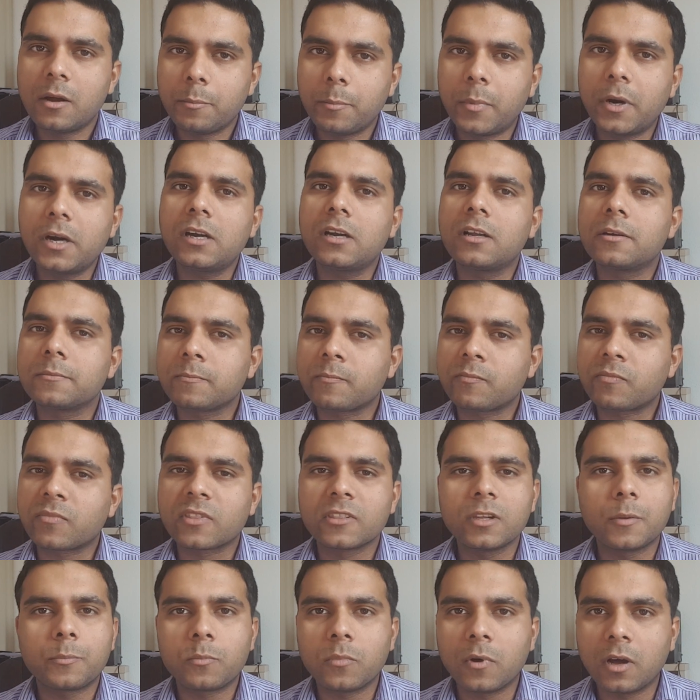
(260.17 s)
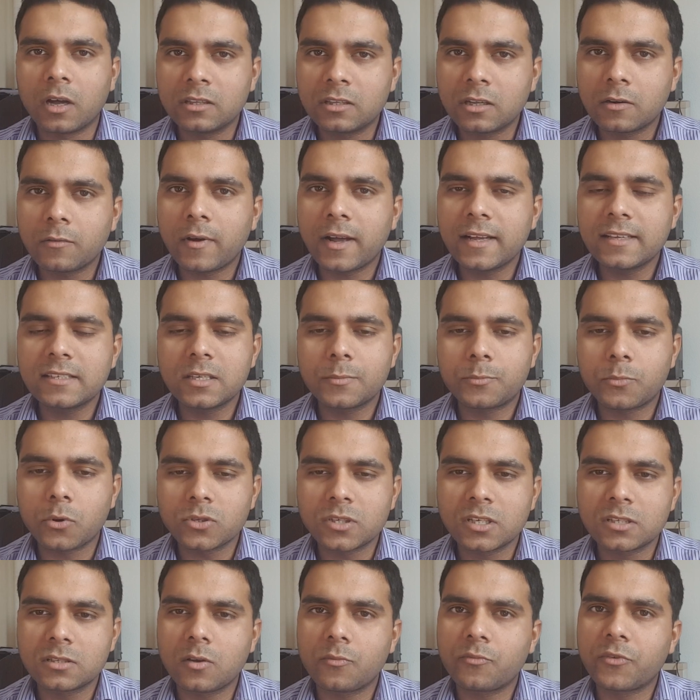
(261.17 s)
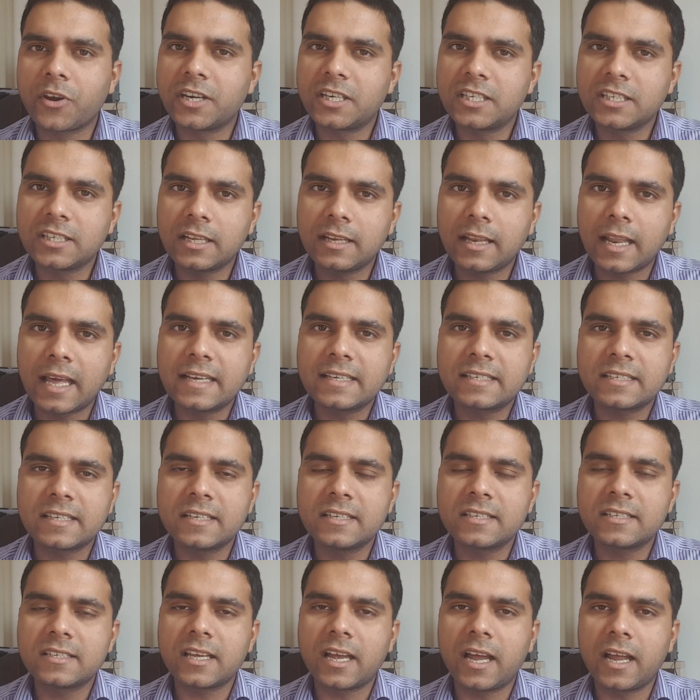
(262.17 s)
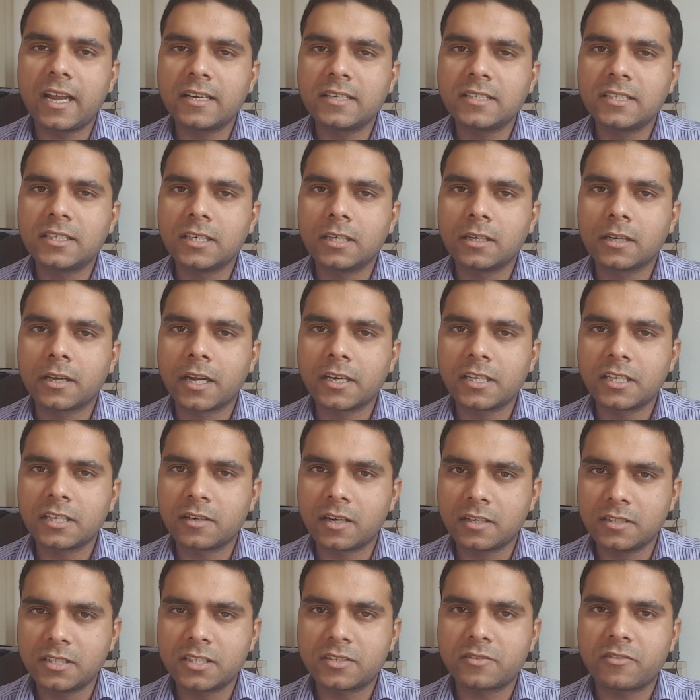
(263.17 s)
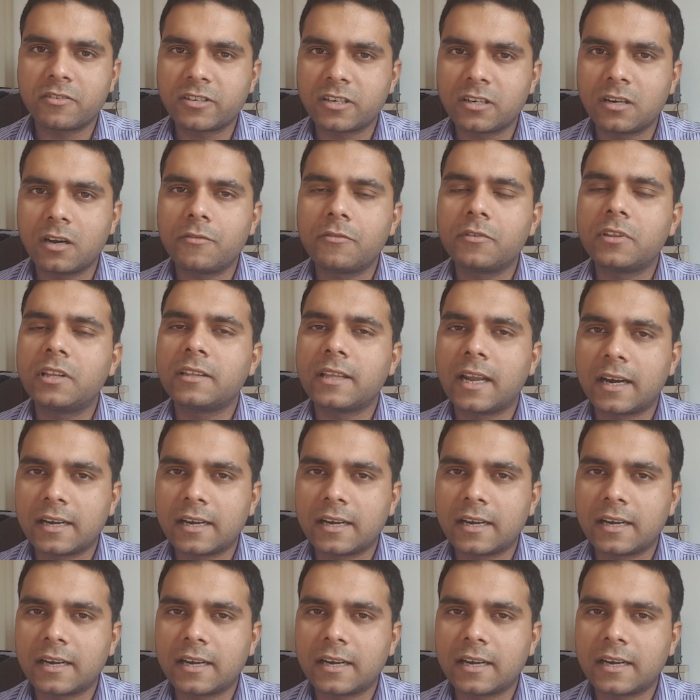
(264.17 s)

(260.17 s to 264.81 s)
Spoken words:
But otherwise, the process of getting a license and getting registration and everything,